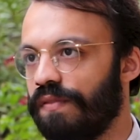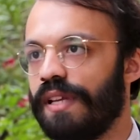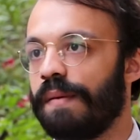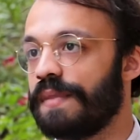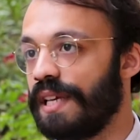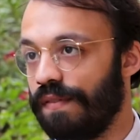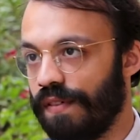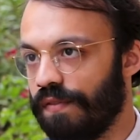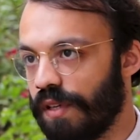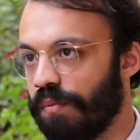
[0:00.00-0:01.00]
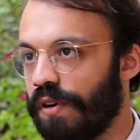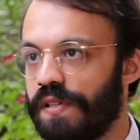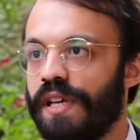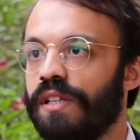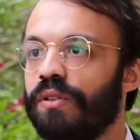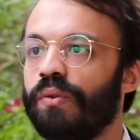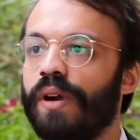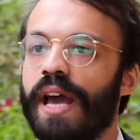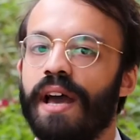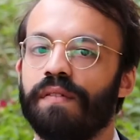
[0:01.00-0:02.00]
of them, say 50%, who
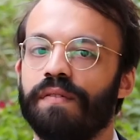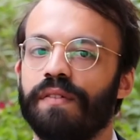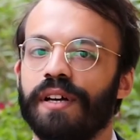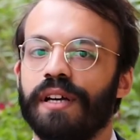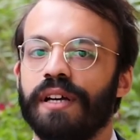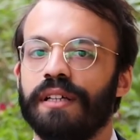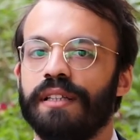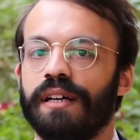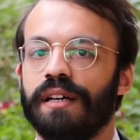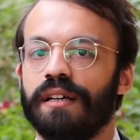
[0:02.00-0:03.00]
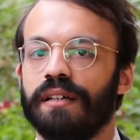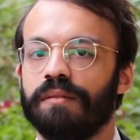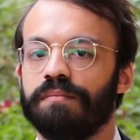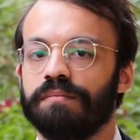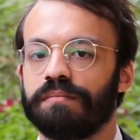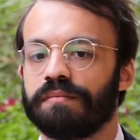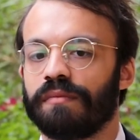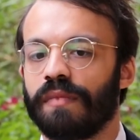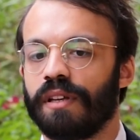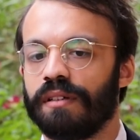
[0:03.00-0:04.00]
have the
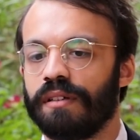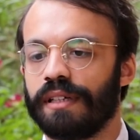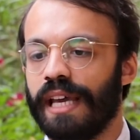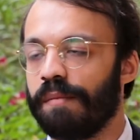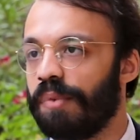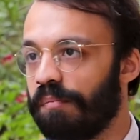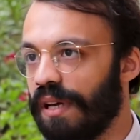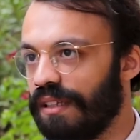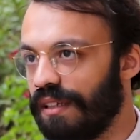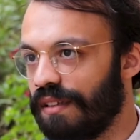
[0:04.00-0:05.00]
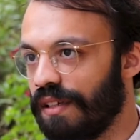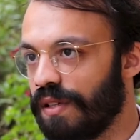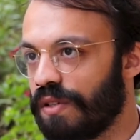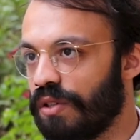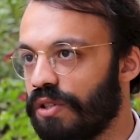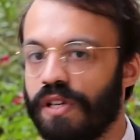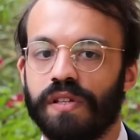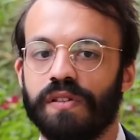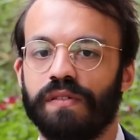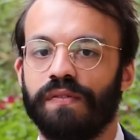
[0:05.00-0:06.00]
capabilities to
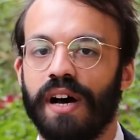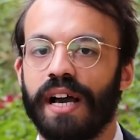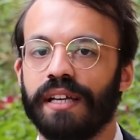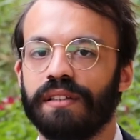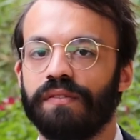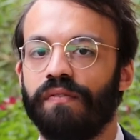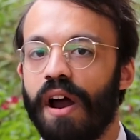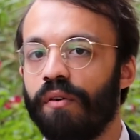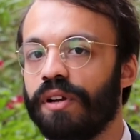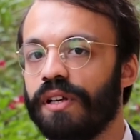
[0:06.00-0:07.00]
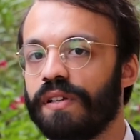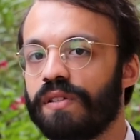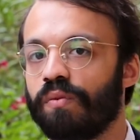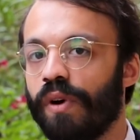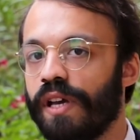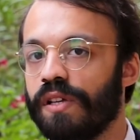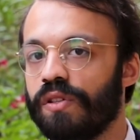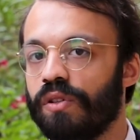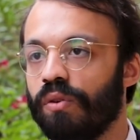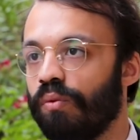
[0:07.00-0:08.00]
just find various
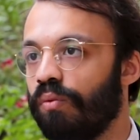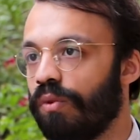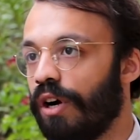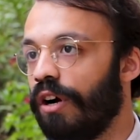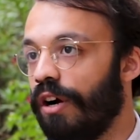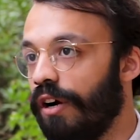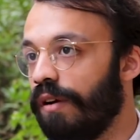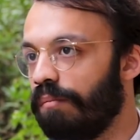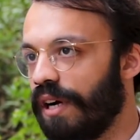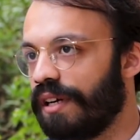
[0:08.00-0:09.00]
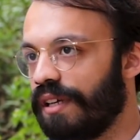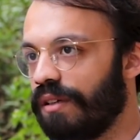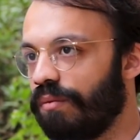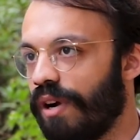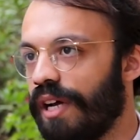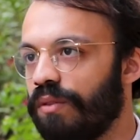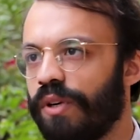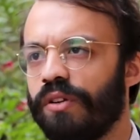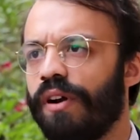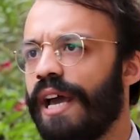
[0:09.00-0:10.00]
ways to earn money, right?
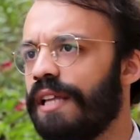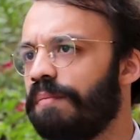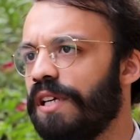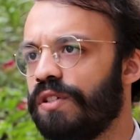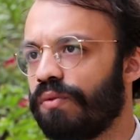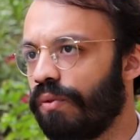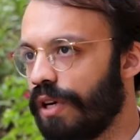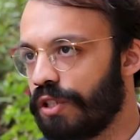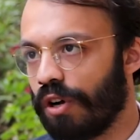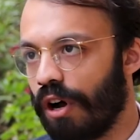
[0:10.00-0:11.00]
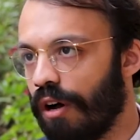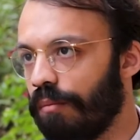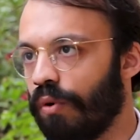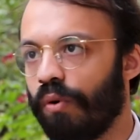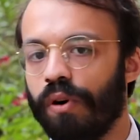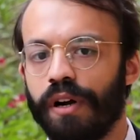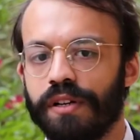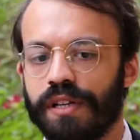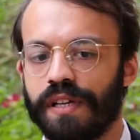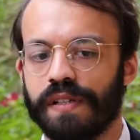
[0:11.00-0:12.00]
Whether that be through a job or
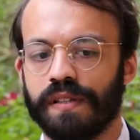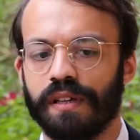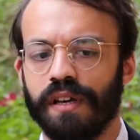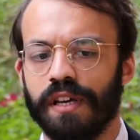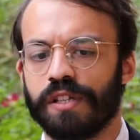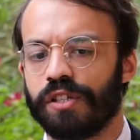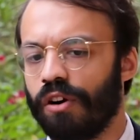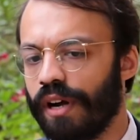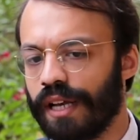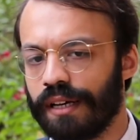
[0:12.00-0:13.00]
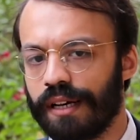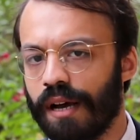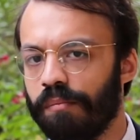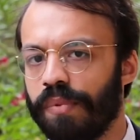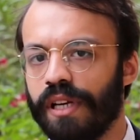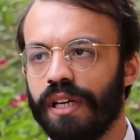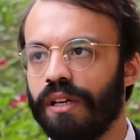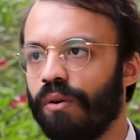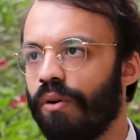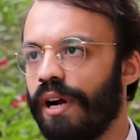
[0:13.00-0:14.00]
just starting a
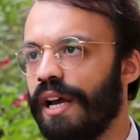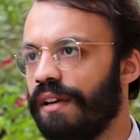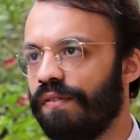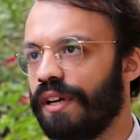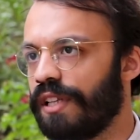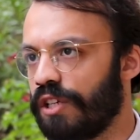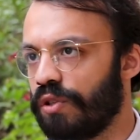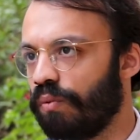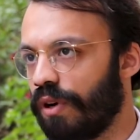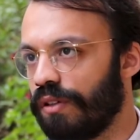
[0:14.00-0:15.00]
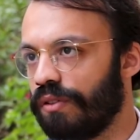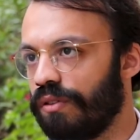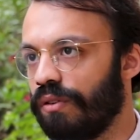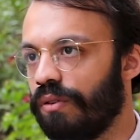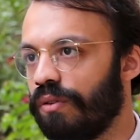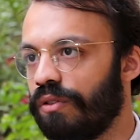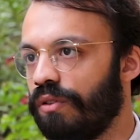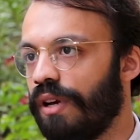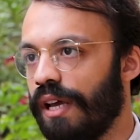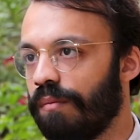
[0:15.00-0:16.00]
company or anything that you want to
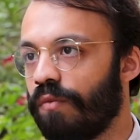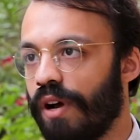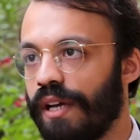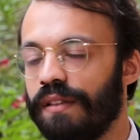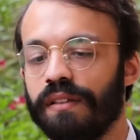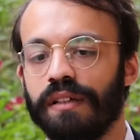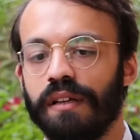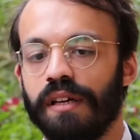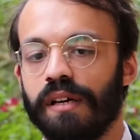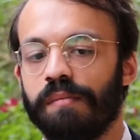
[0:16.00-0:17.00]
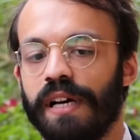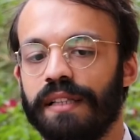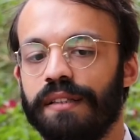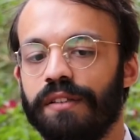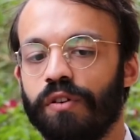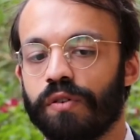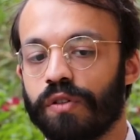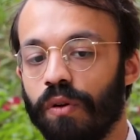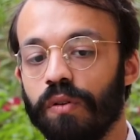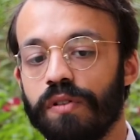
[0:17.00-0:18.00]
name, right? But
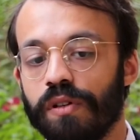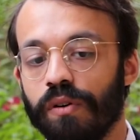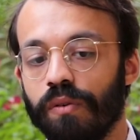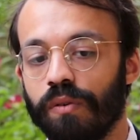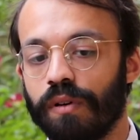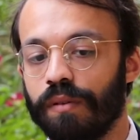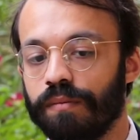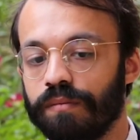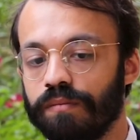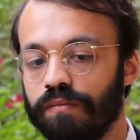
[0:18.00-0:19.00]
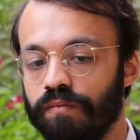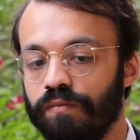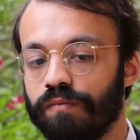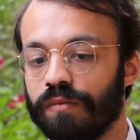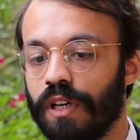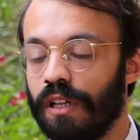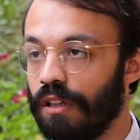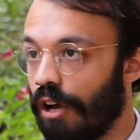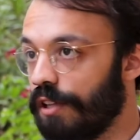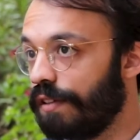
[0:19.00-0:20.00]
there's also a
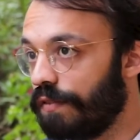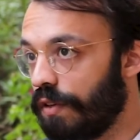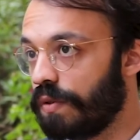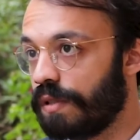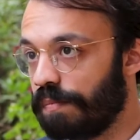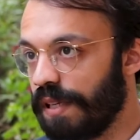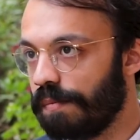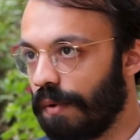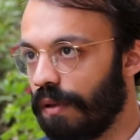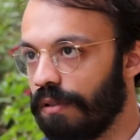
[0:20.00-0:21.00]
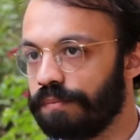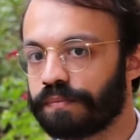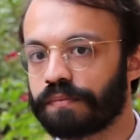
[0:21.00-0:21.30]
lot of those people